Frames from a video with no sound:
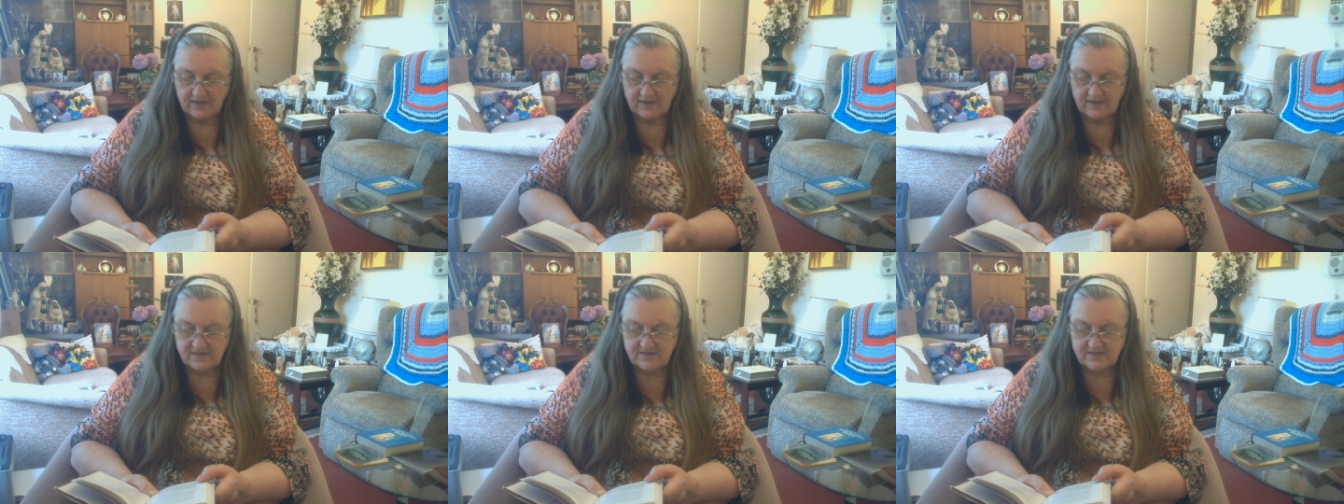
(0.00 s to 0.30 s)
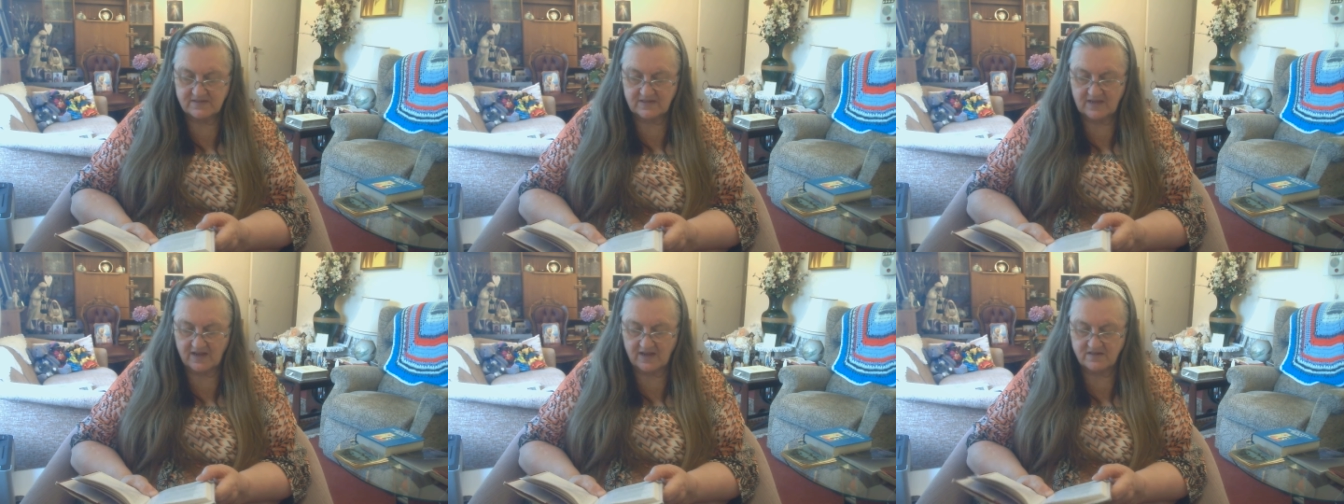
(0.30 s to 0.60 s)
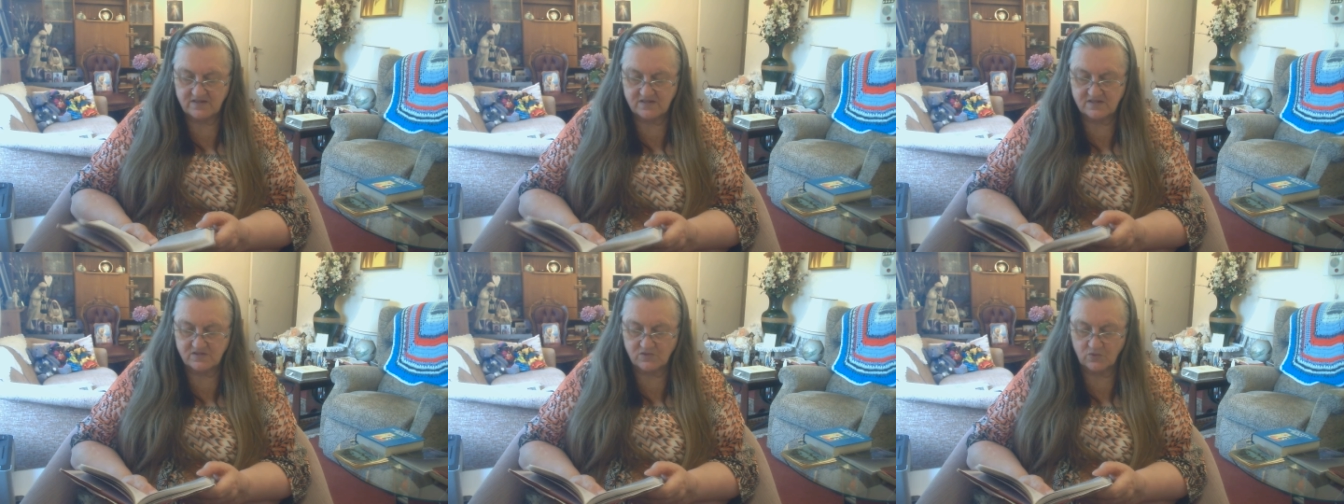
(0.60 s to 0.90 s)
He
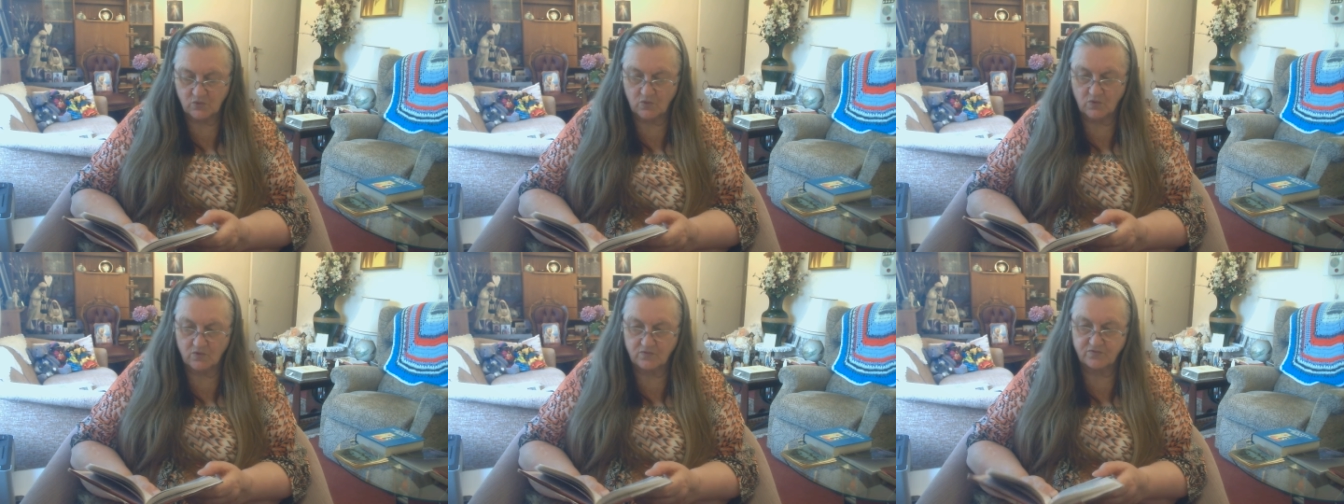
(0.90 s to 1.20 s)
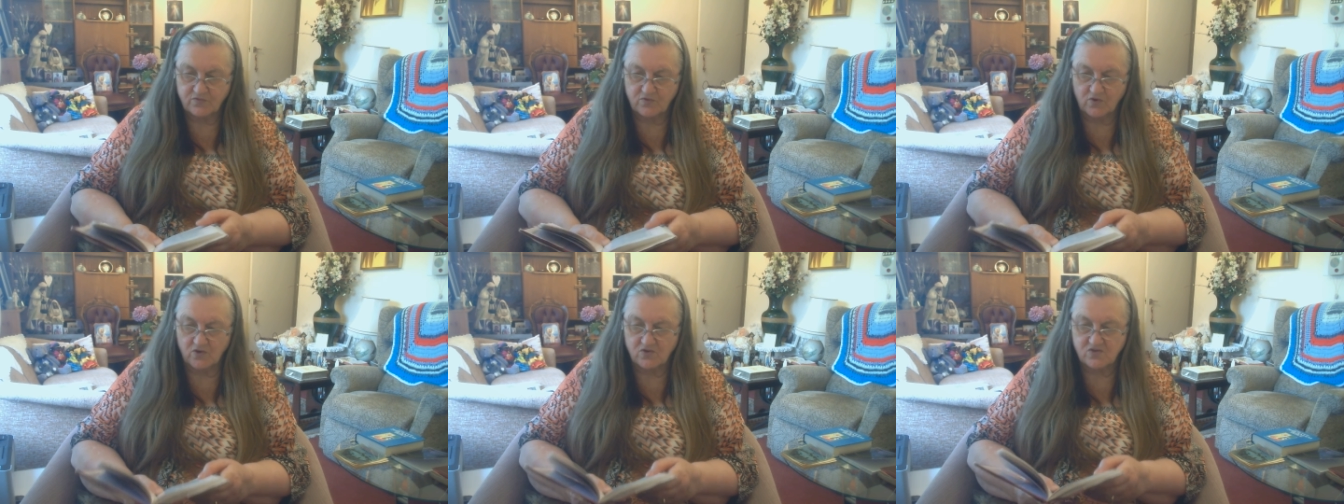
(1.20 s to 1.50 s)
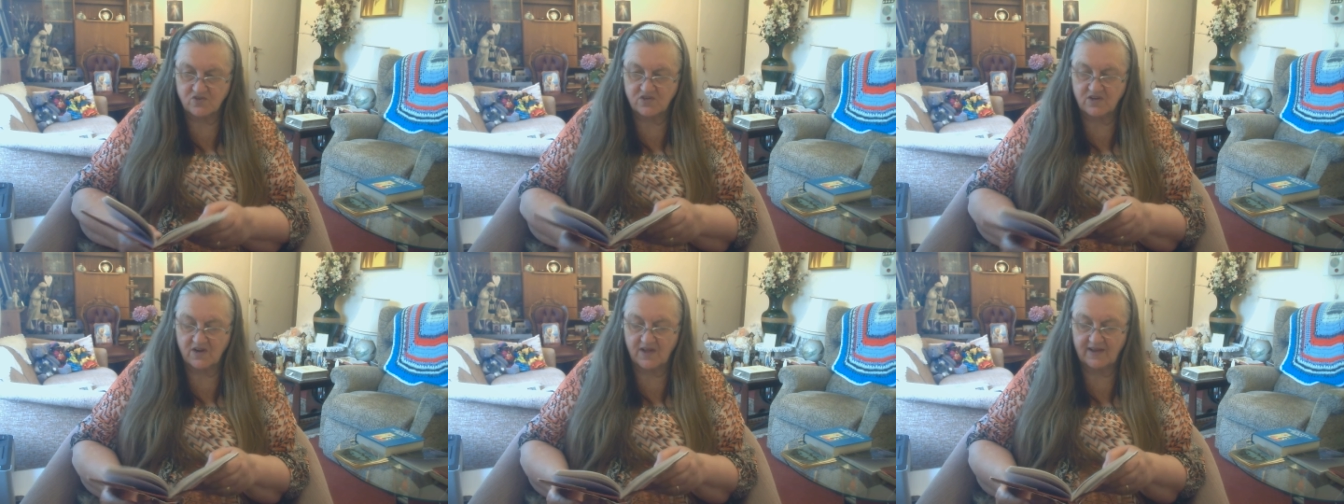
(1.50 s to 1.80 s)
scatters
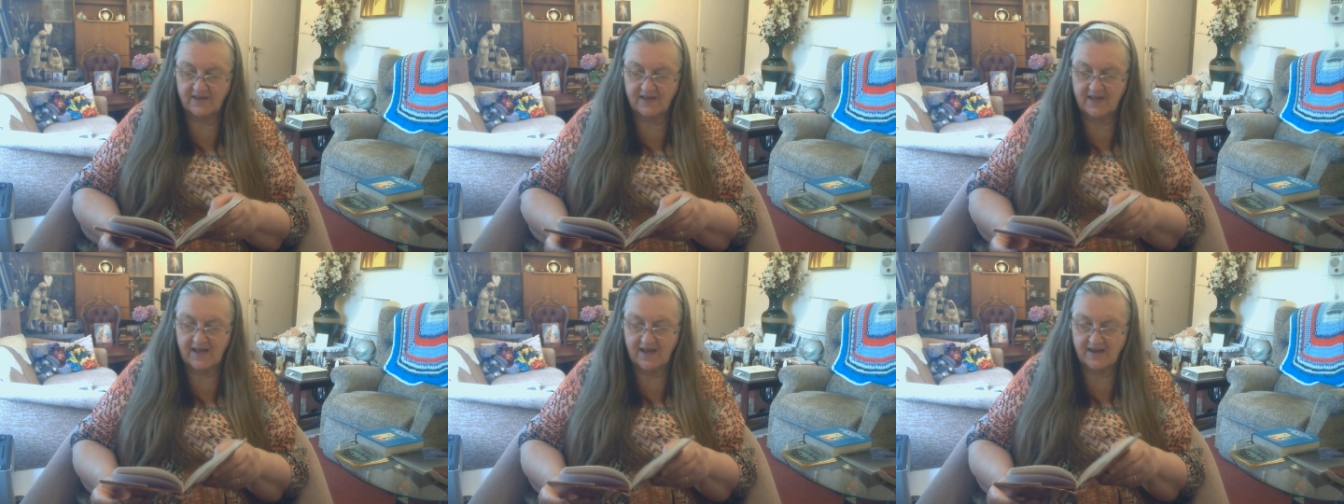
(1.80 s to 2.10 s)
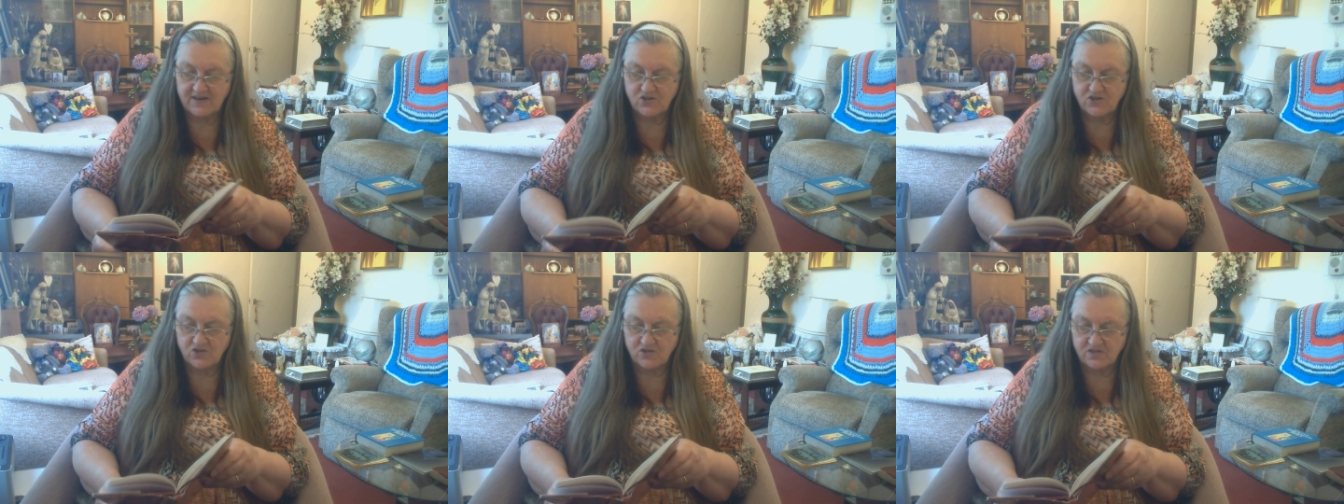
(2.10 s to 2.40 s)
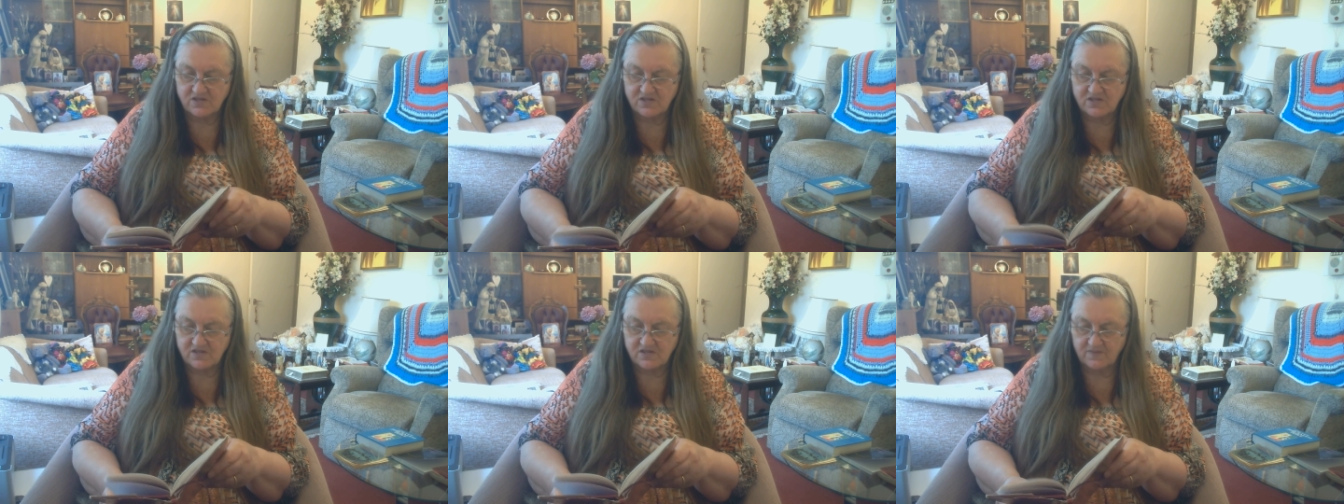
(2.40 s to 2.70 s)
hoarfrost like
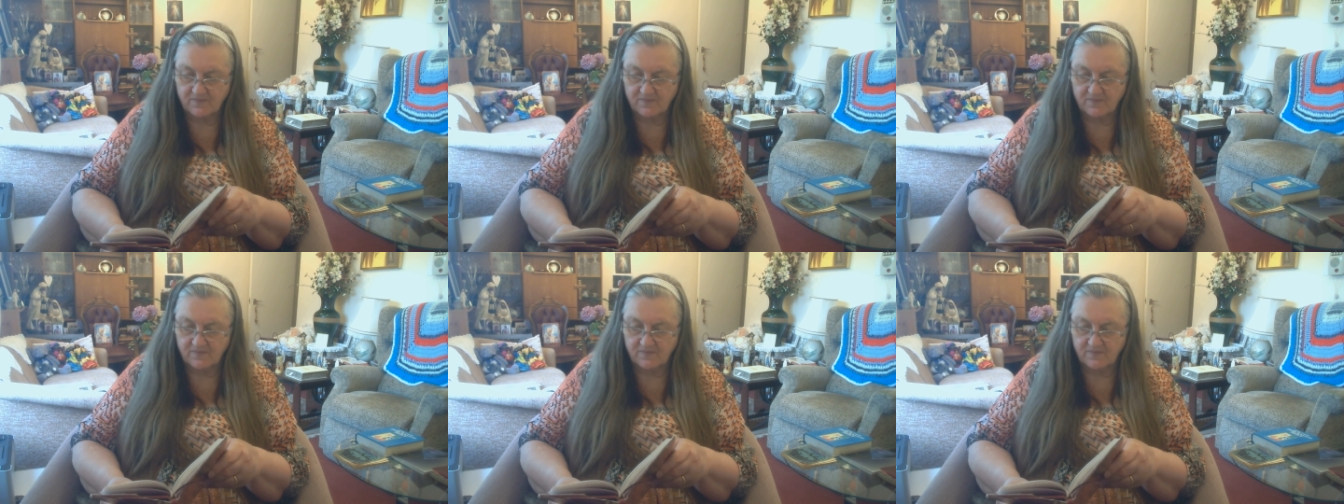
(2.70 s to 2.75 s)
ashes.